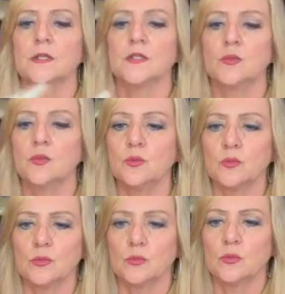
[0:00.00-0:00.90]
So
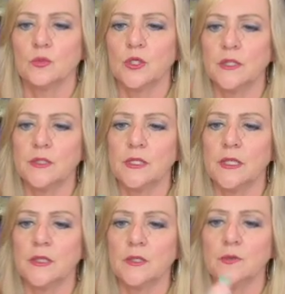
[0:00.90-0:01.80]
we're going to
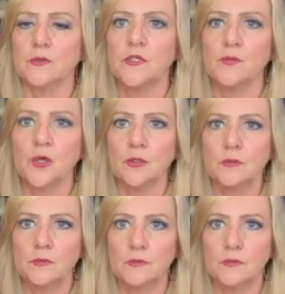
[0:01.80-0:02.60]
take another small